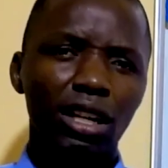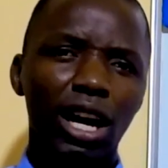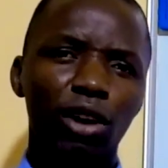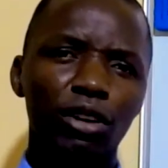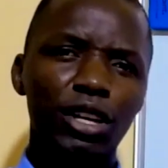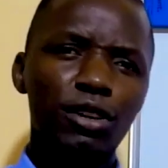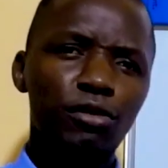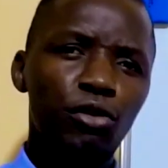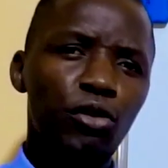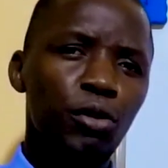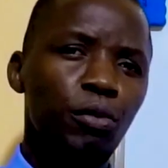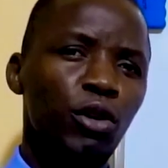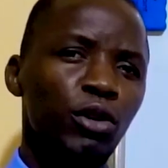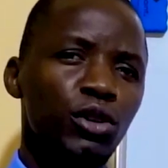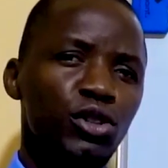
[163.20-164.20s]
Now, if
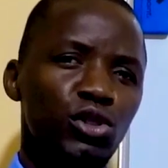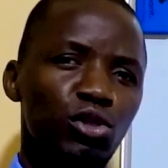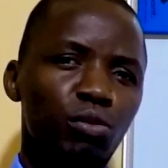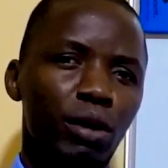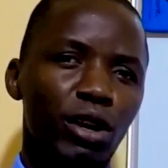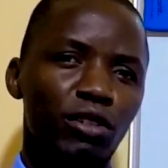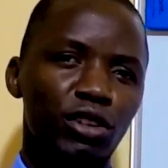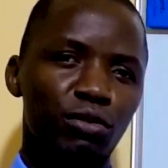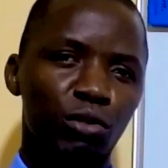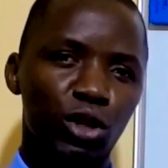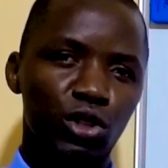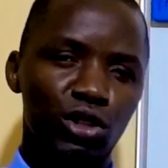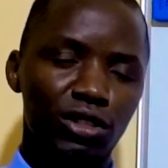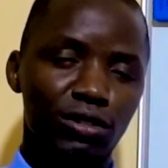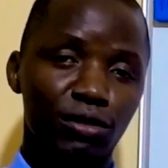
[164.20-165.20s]
we produce 2 pyruvate
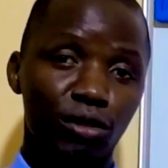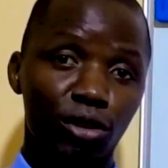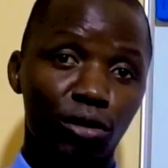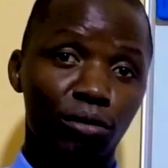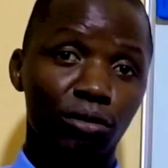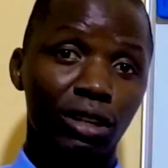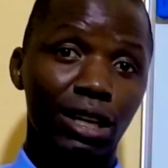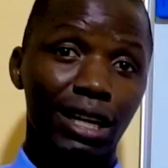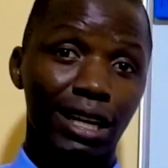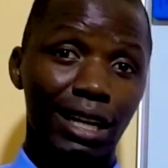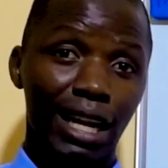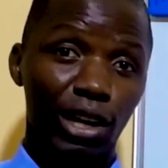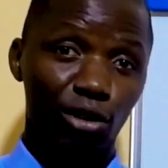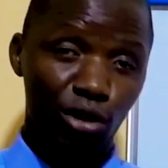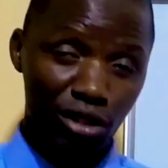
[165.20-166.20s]
molecules from
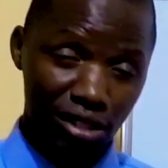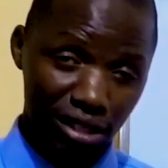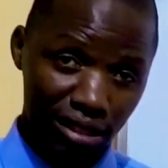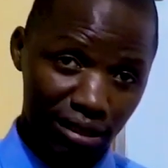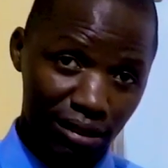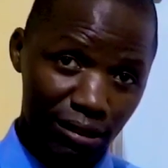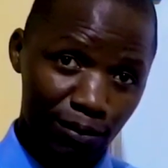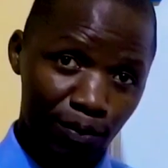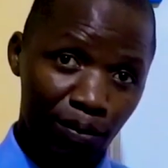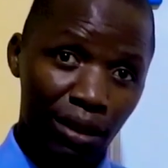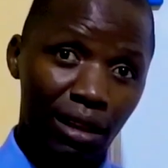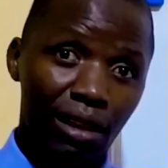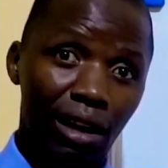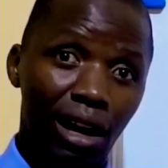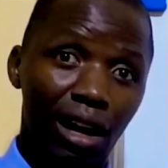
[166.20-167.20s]
glycolysis,
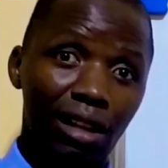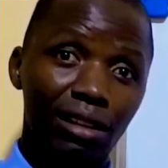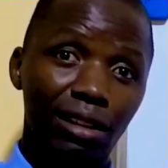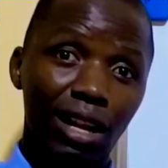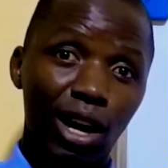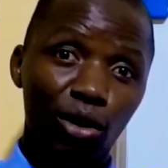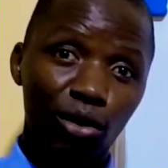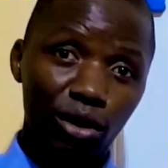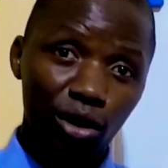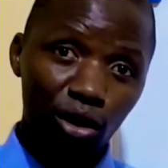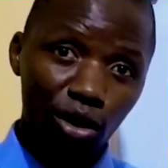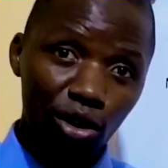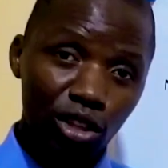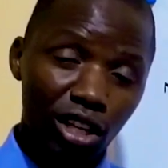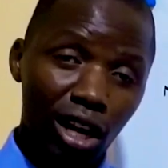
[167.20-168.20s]
and now,
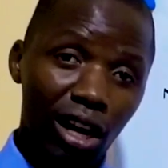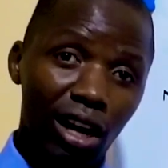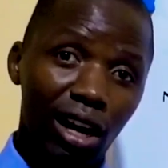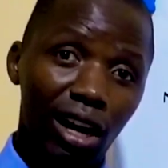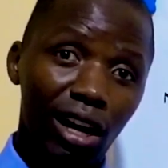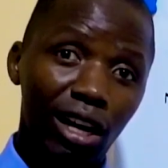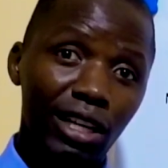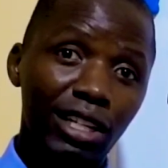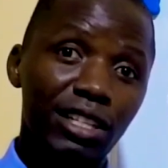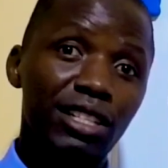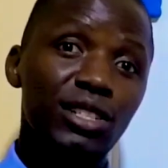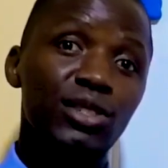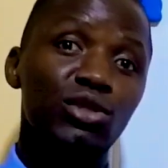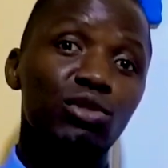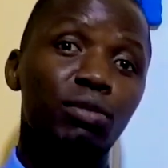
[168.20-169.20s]
and
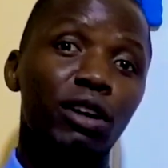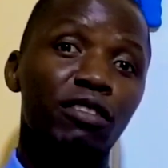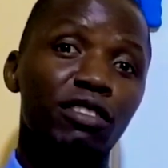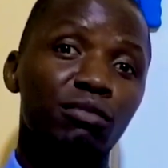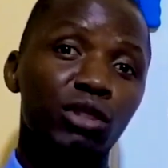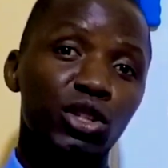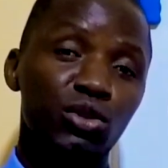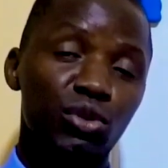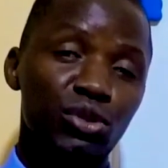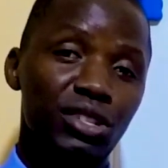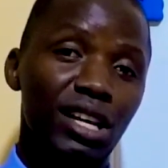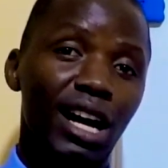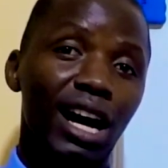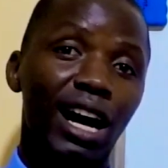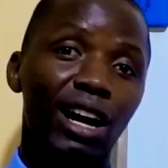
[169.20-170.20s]
these 2 pyruvate
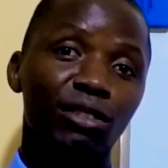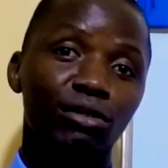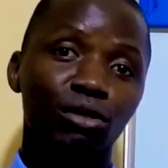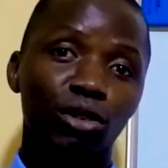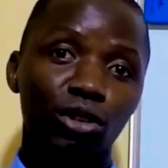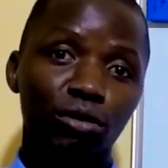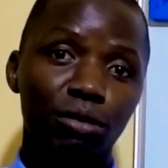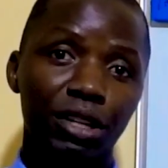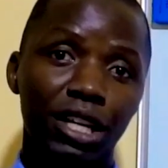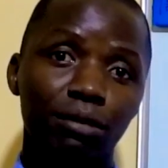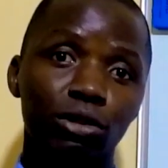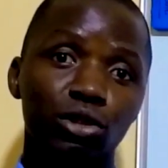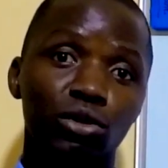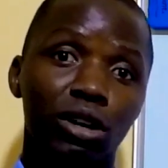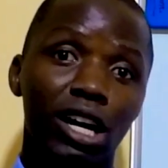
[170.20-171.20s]
molecules have all been
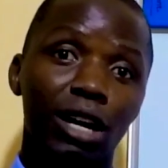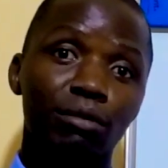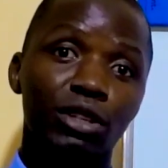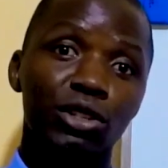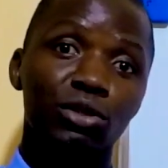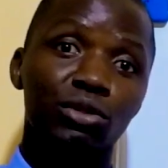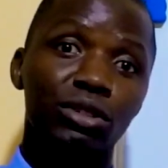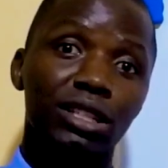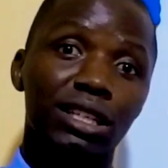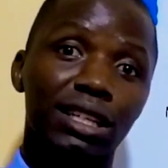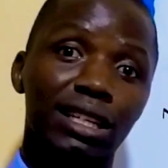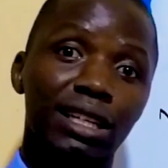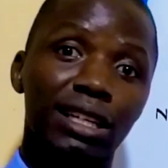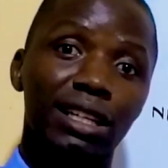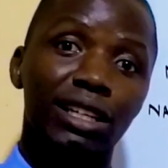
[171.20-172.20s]
able to come into
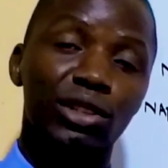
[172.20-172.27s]
the